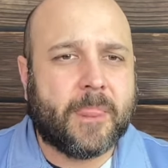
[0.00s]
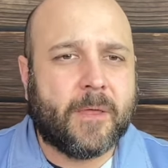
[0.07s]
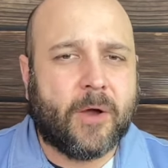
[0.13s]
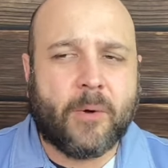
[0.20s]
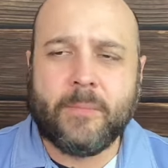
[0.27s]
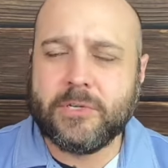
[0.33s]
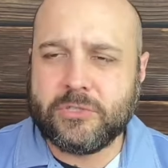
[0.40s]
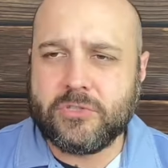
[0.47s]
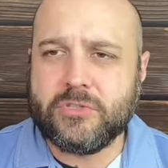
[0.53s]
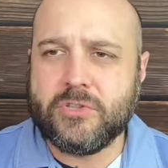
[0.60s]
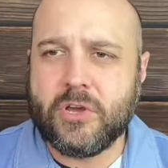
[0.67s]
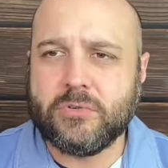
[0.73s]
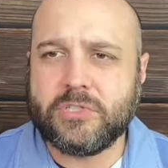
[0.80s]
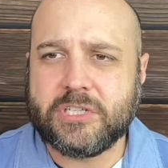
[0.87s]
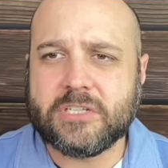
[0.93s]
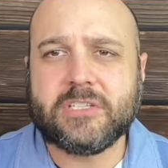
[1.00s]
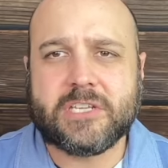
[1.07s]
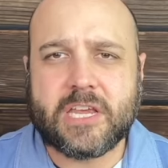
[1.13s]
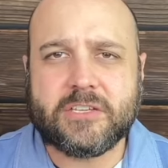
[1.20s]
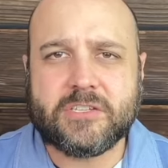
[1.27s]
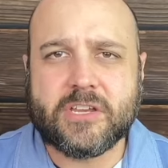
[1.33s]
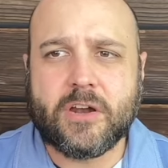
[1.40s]
almost no
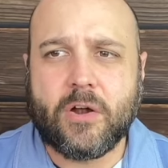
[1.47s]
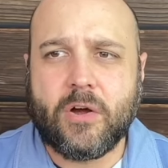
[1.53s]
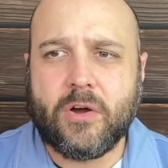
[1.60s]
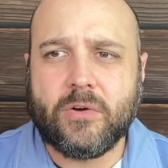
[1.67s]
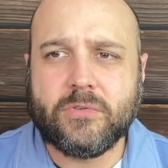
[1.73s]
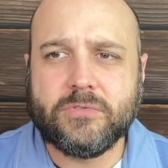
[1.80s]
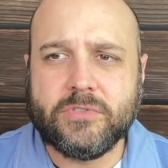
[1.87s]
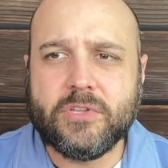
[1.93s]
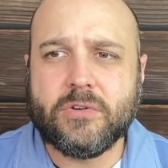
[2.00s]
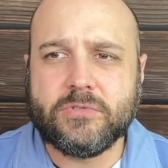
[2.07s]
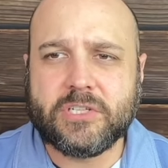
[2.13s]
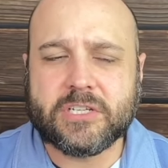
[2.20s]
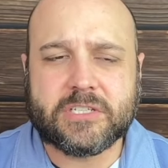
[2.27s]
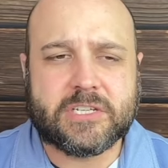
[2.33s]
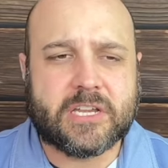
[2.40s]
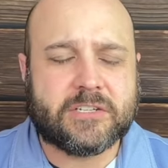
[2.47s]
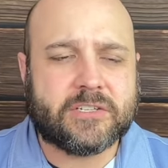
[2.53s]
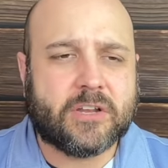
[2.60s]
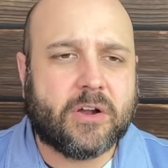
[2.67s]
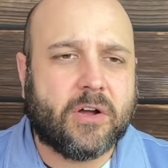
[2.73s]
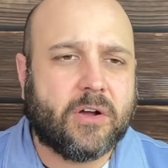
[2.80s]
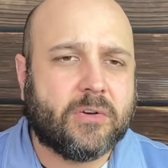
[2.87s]
success at all. No success
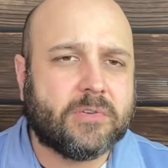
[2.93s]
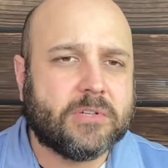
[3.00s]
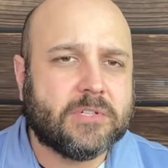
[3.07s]
at all.